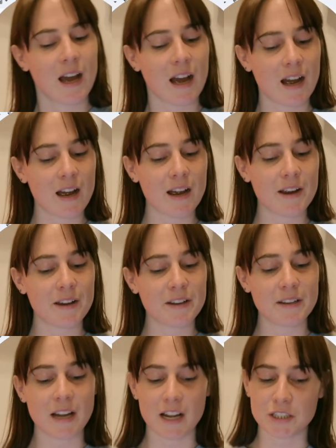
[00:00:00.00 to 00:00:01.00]

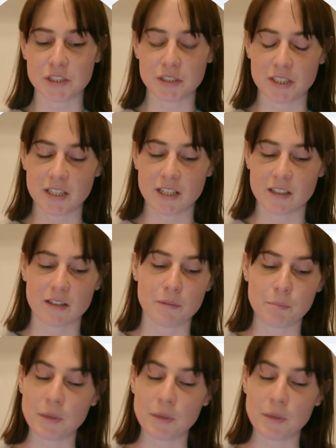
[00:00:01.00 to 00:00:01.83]
I actually ended up